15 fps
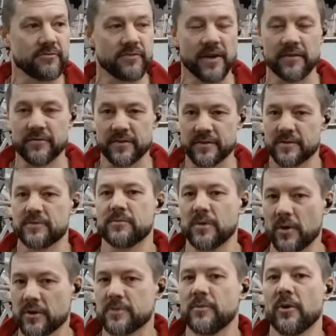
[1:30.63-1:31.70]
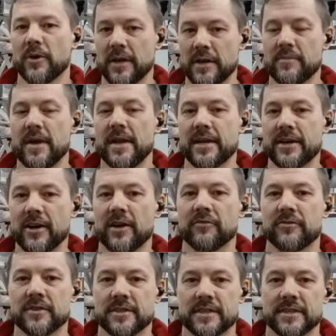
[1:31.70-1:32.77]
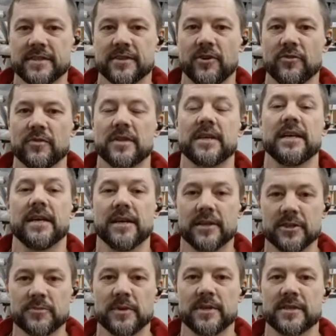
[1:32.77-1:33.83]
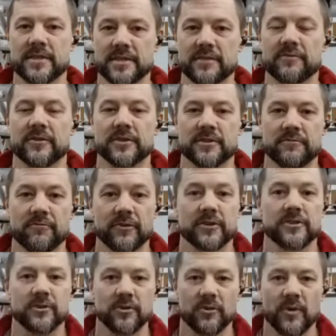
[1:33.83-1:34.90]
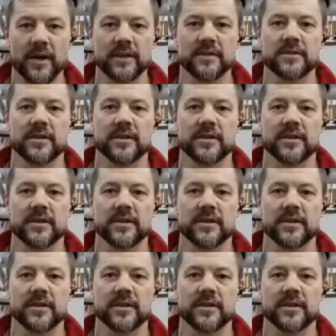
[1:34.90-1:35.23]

I've spoken at many conferences over the years, but this is the first virtual one.